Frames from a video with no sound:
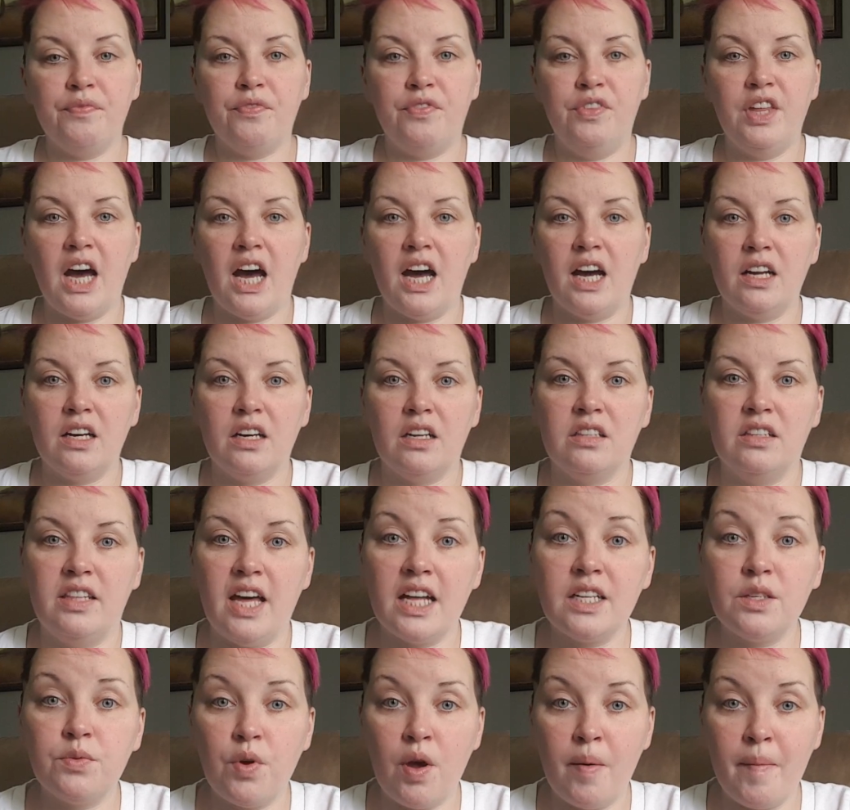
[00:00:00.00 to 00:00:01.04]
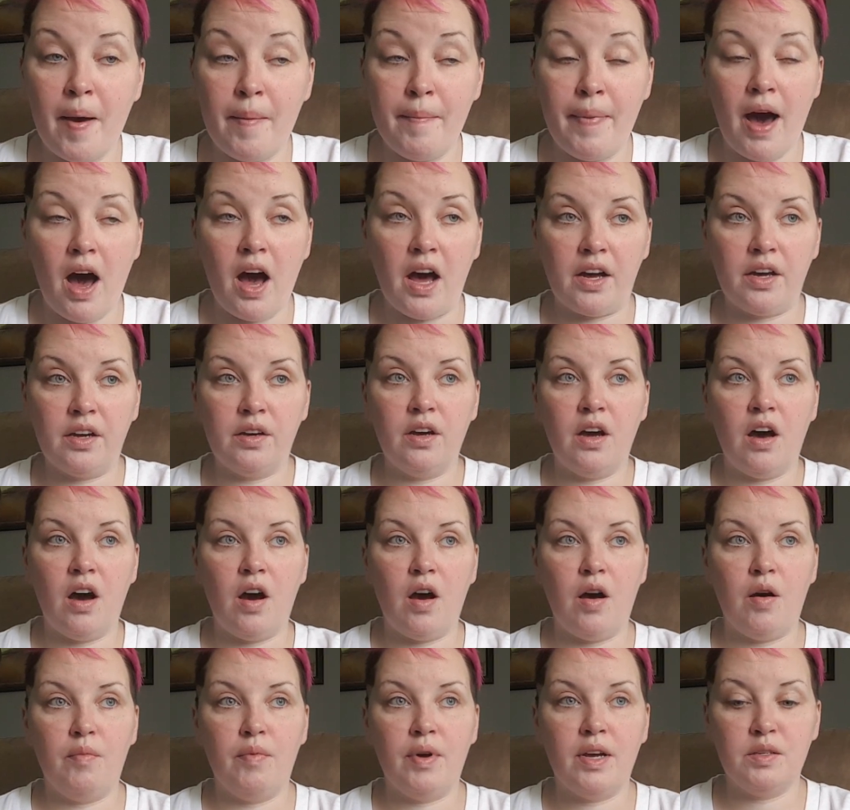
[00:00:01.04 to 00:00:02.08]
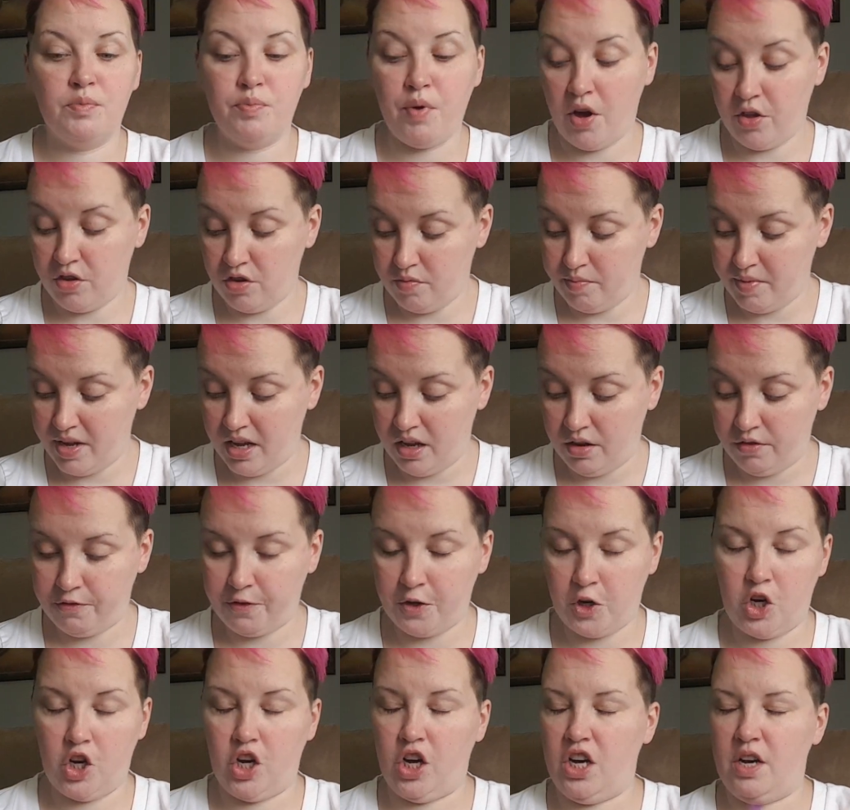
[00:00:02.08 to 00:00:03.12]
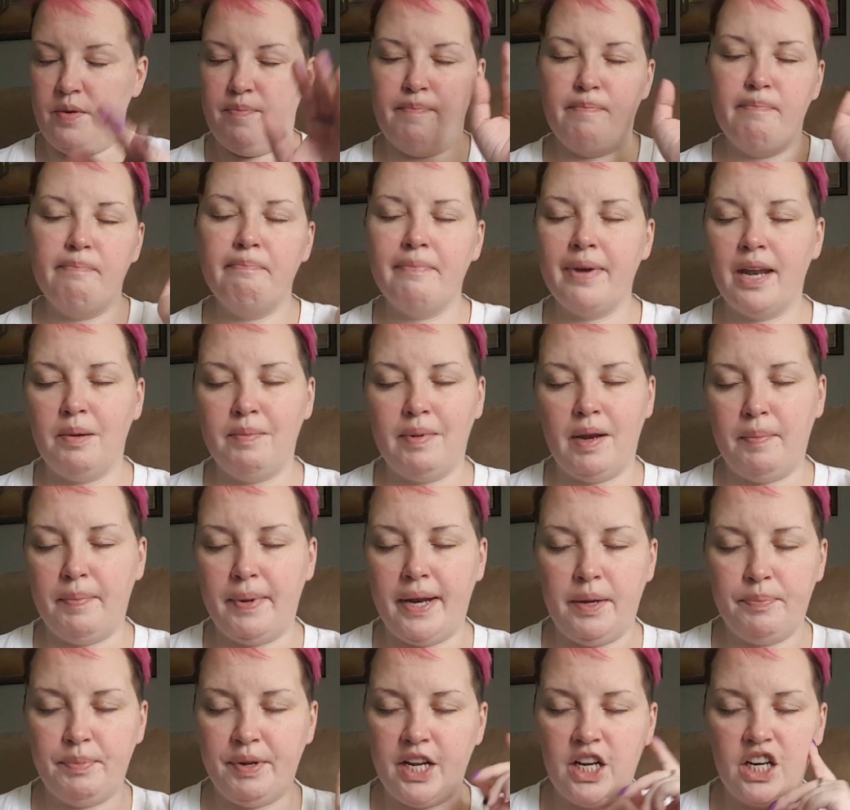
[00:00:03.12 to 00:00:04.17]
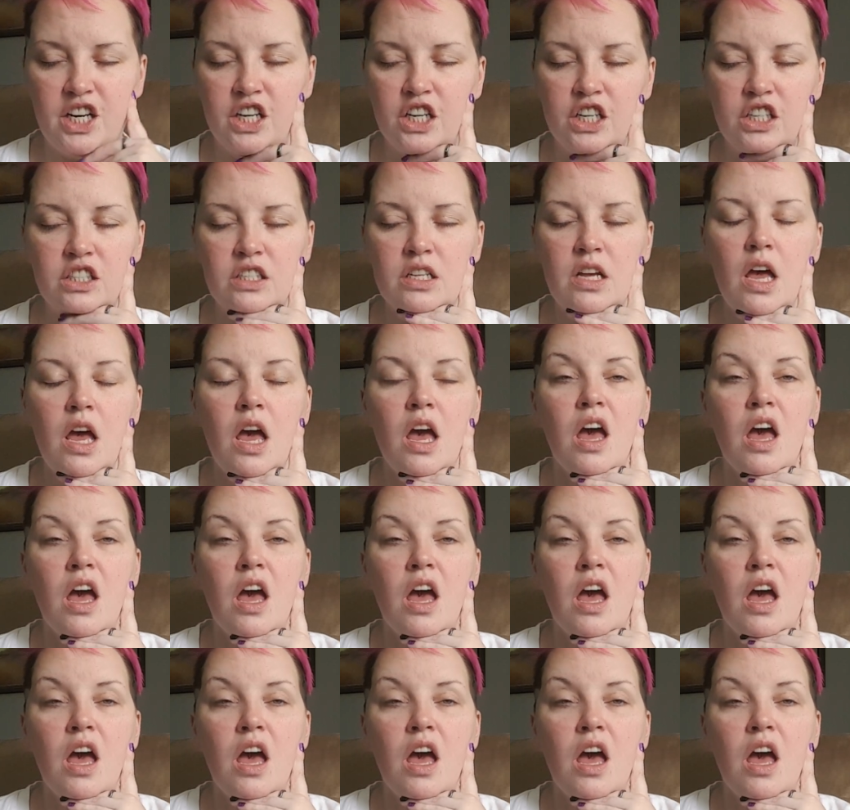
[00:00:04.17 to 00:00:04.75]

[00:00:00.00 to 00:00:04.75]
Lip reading: that's why my back has bothered me for many, many, many, many years.